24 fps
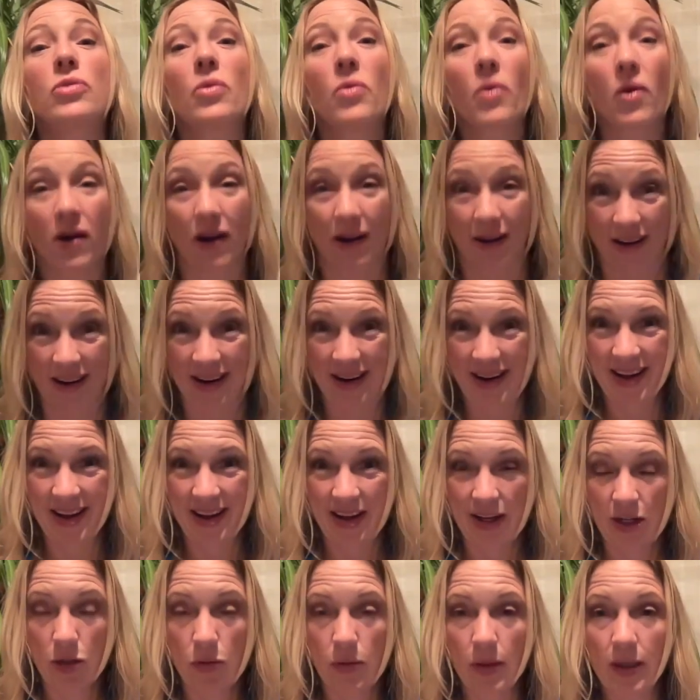you're
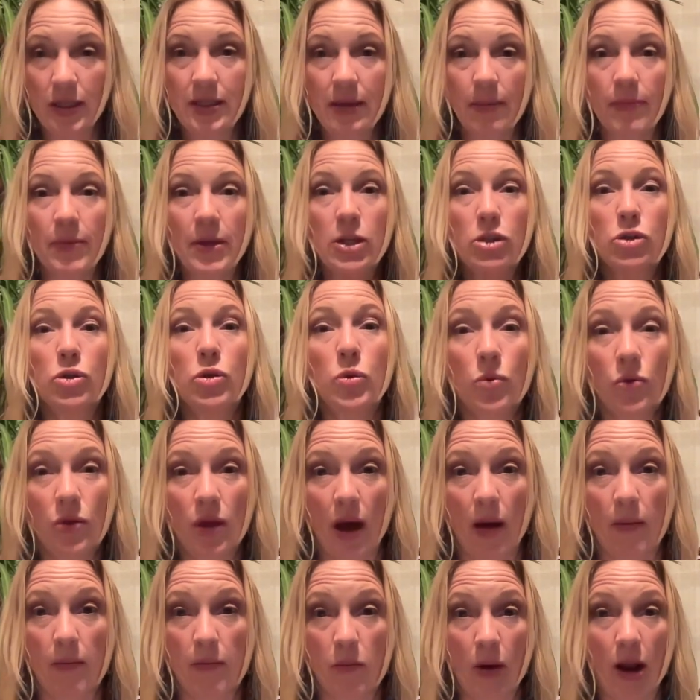doing something to
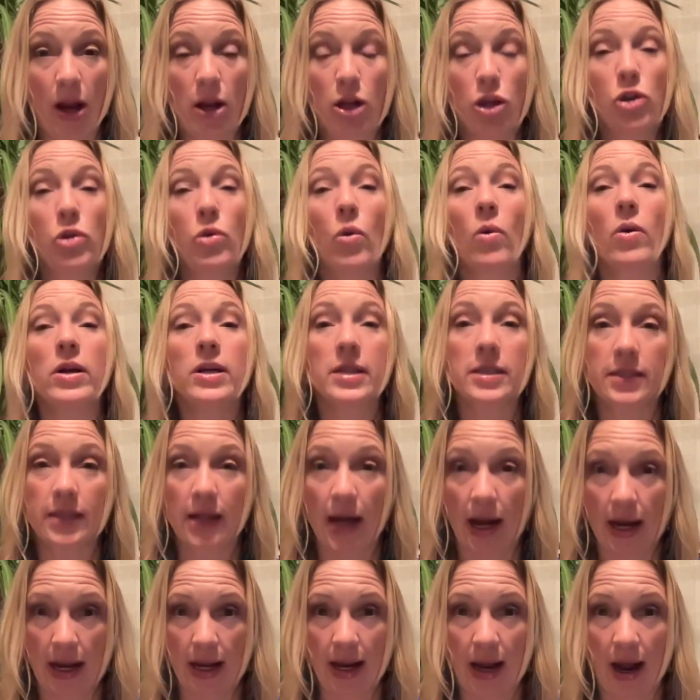them right you're
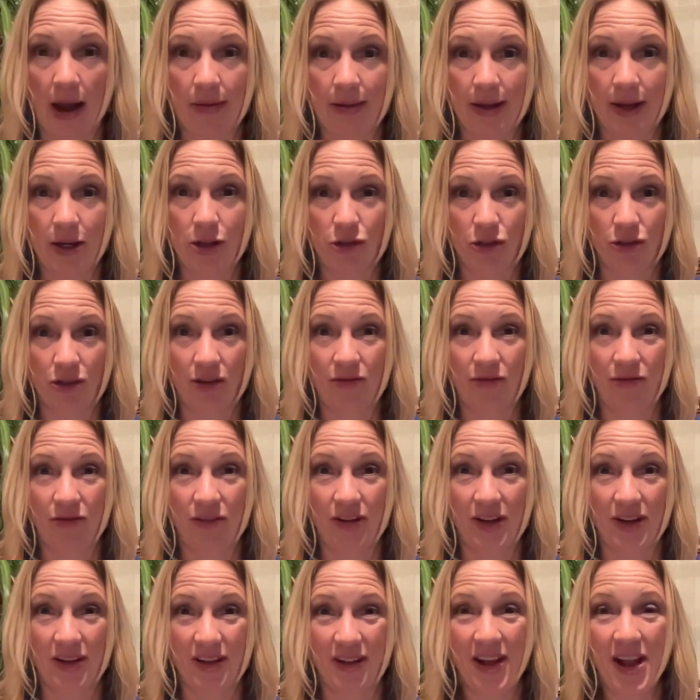deciding how they should
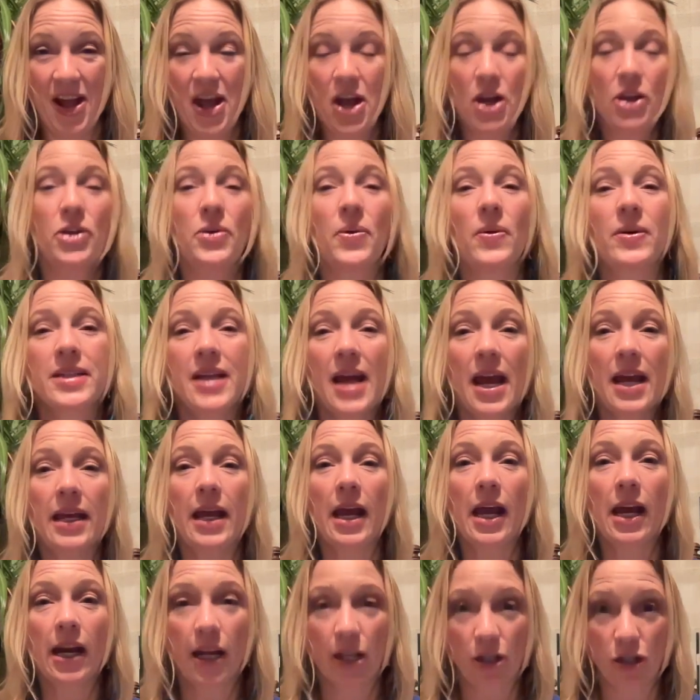feel you're
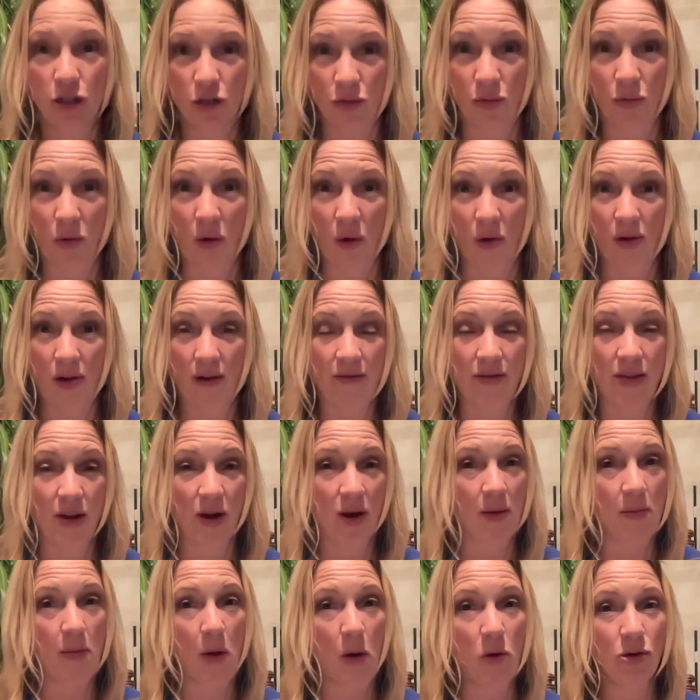taking control of their
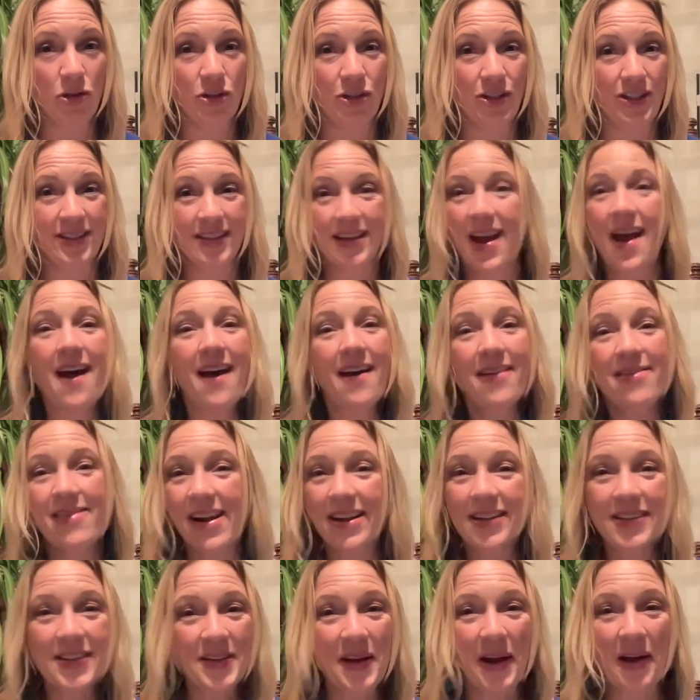emotions and
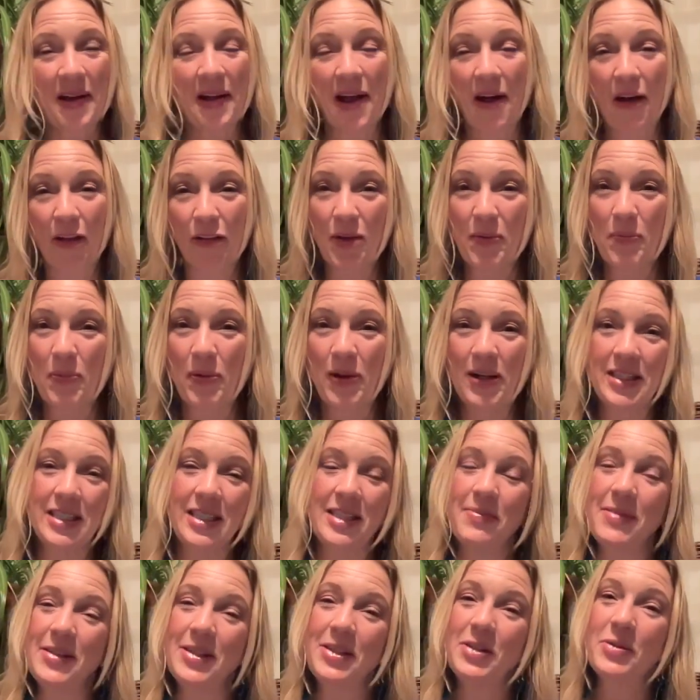that's not a healthy place
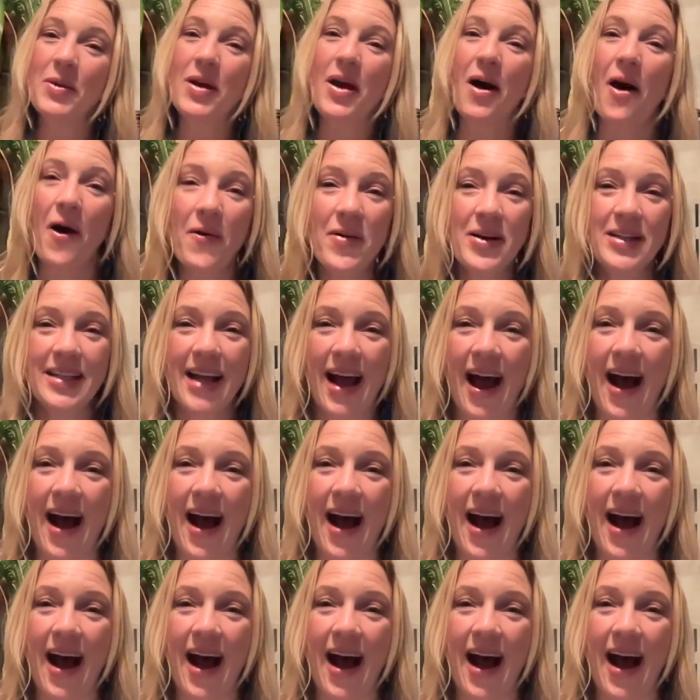to be so we always